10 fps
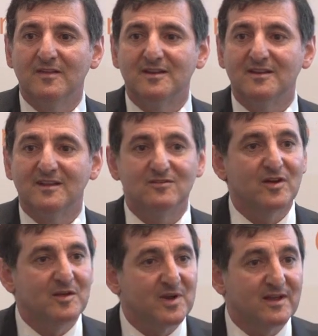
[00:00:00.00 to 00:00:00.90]
that is
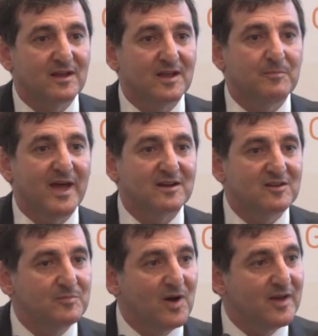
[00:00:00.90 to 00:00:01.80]
not
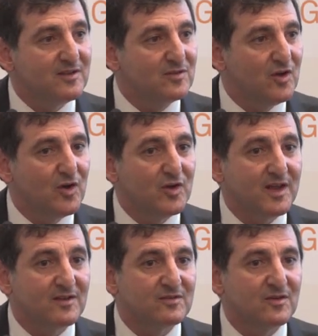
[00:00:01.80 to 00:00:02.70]
impacted by its
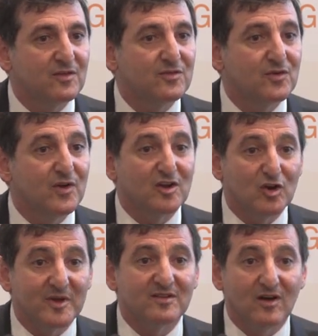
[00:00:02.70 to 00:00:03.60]
earnings through
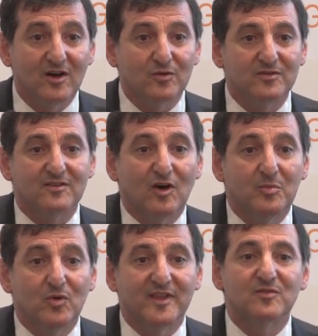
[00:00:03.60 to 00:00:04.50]
economic cycles. That's the
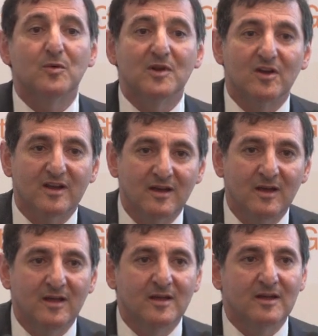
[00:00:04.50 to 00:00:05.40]
whole point. That's why we like a
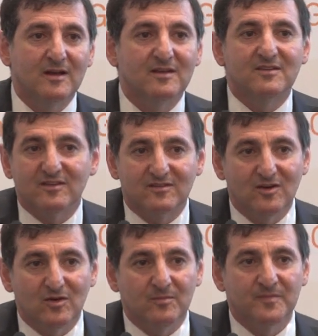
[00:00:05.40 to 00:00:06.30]

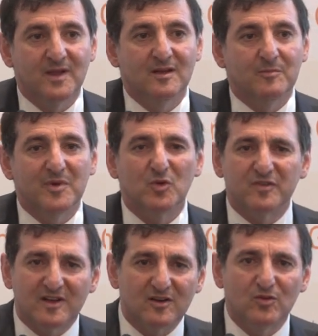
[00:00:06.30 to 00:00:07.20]
CSL. A bit more
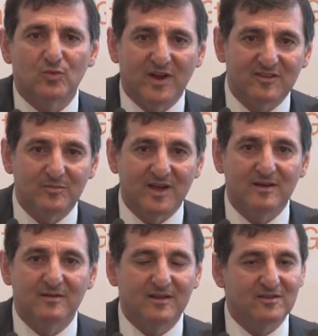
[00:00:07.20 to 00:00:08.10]
cyclical, ResMed.
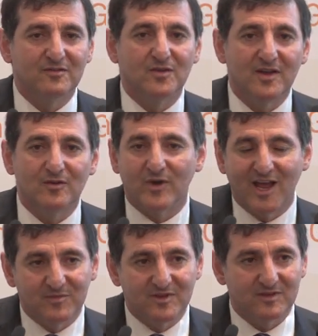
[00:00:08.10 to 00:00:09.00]
And there's a few other
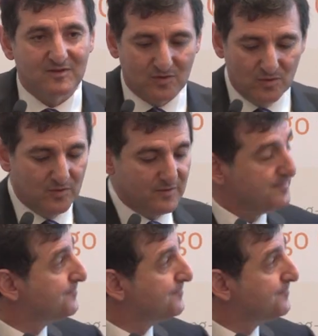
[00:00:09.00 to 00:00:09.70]
Ramses, of course.